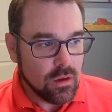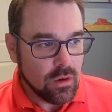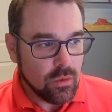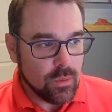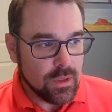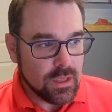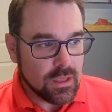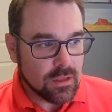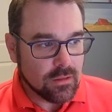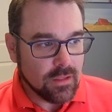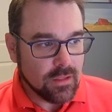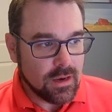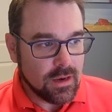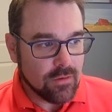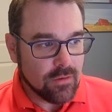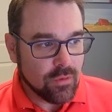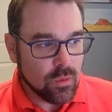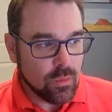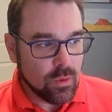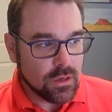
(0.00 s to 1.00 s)
we can let
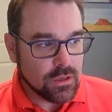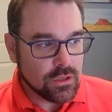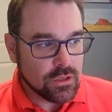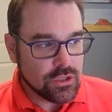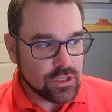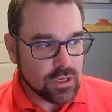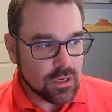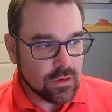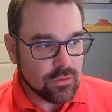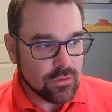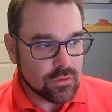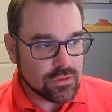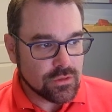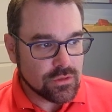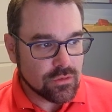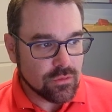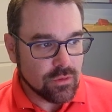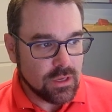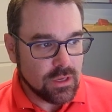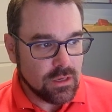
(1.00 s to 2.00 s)
everyone share their
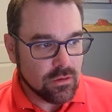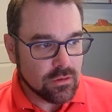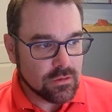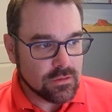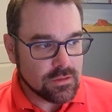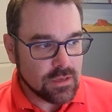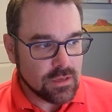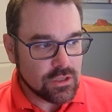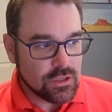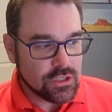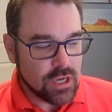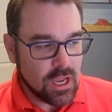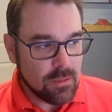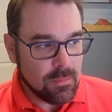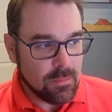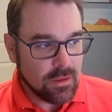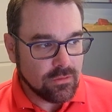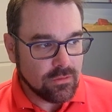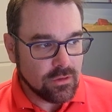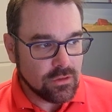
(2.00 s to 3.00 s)
screen and send chat
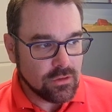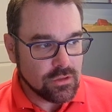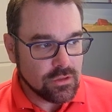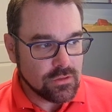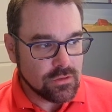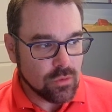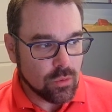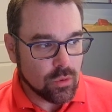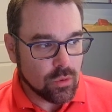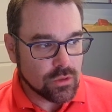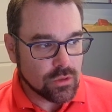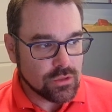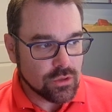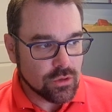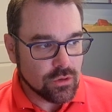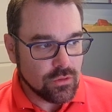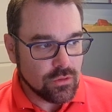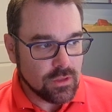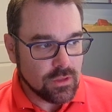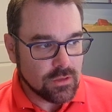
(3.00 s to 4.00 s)
messages or
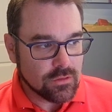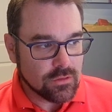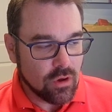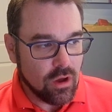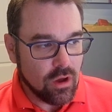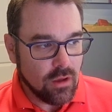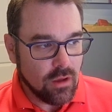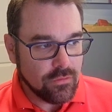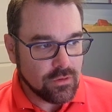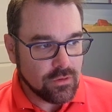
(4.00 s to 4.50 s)
turn these off to